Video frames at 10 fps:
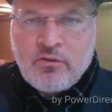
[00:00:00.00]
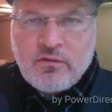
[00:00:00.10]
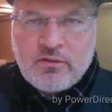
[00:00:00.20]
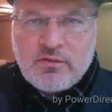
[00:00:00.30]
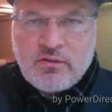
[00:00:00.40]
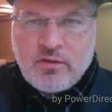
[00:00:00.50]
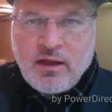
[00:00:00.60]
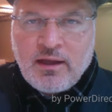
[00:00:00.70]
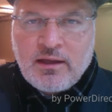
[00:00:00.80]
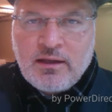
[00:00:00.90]
civil
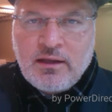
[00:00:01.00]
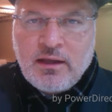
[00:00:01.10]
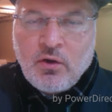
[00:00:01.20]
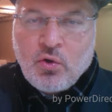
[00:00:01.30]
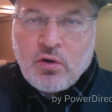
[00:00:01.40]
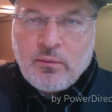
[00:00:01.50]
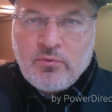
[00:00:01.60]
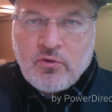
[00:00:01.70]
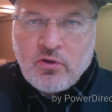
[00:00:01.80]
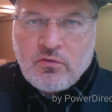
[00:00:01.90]
society, or
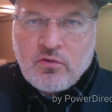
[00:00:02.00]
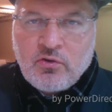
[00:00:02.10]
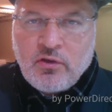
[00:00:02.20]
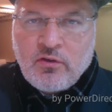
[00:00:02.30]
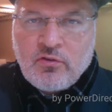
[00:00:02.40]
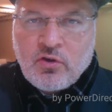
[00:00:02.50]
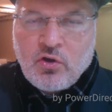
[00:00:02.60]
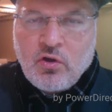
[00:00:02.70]
observers as they're